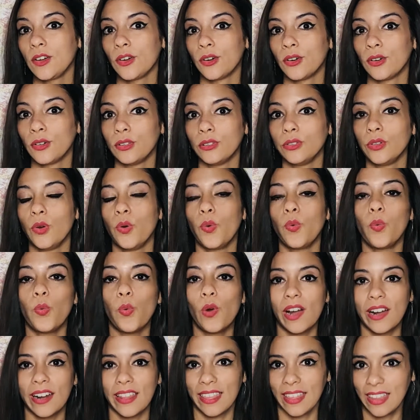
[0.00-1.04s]
call
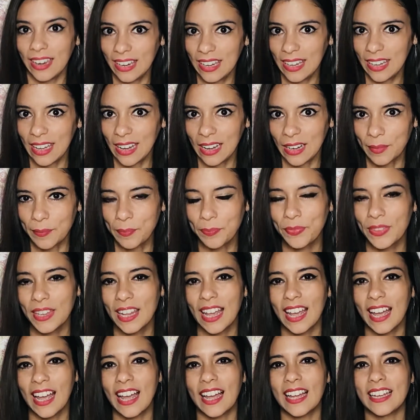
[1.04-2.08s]
Guardia,
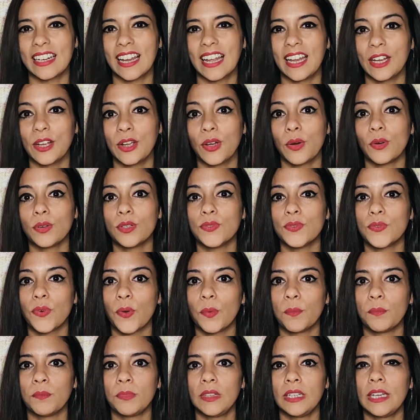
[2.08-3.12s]
and it goes
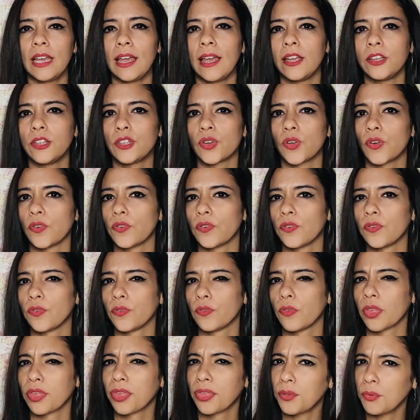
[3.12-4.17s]
from the age of
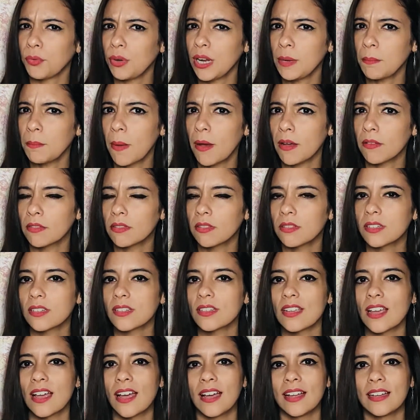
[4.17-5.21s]
3
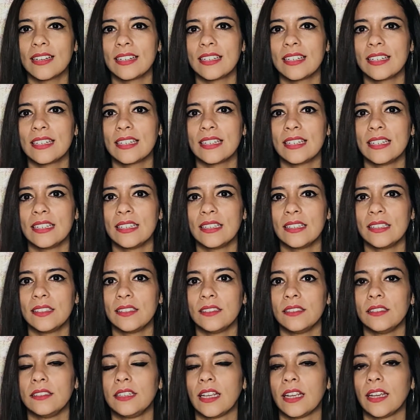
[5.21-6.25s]
months
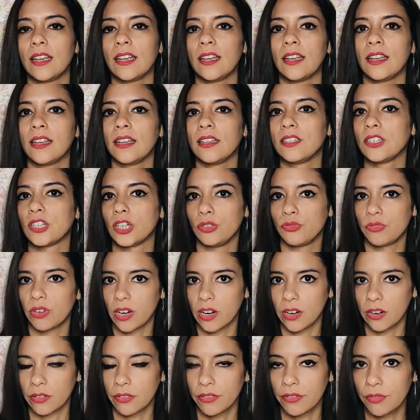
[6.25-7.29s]
until the children
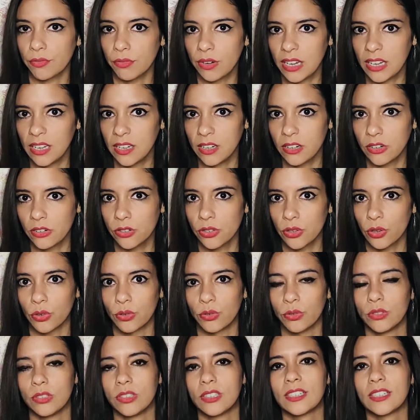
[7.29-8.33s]
are 3 years old.